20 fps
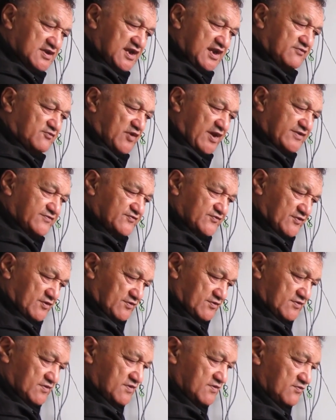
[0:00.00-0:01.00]
and wait
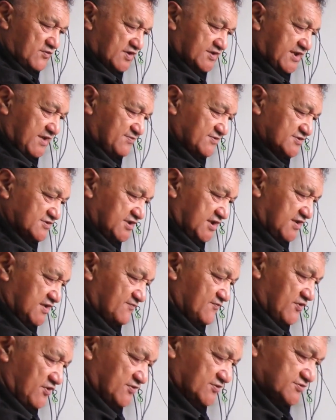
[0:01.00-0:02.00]
for what happens
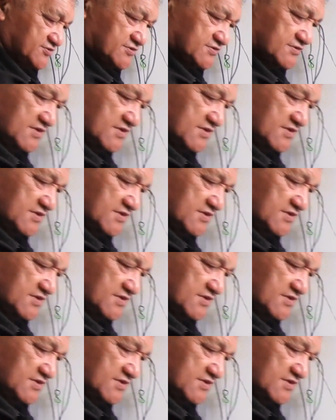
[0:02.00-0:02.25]
here first.